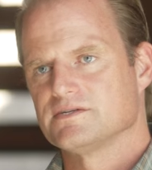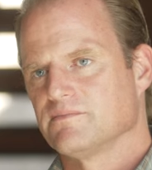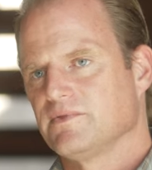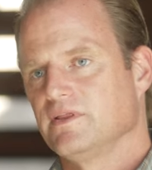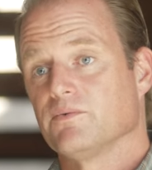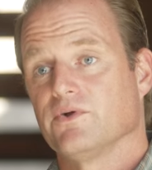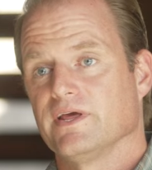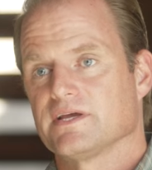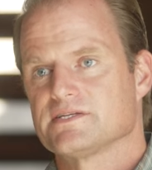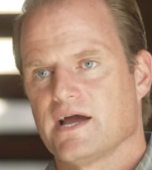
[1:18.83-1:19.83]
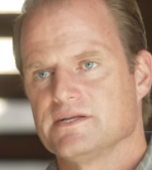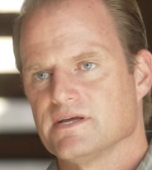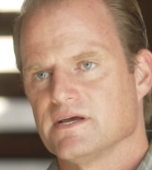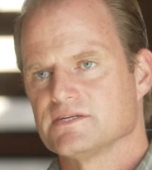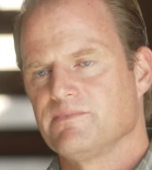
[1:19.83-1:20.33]
is something that really
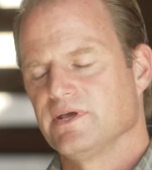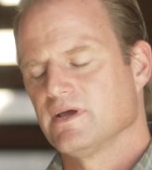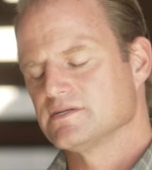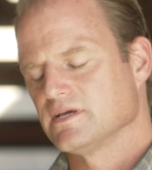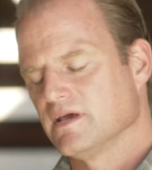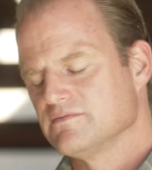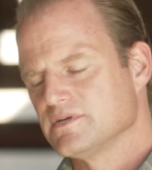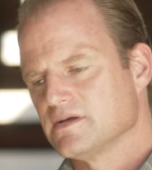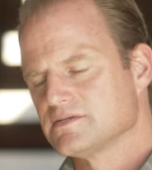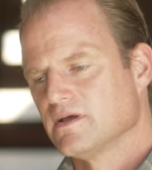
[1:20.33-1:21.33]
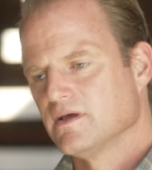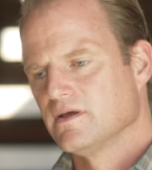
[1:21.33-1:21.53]
excites us because it gives us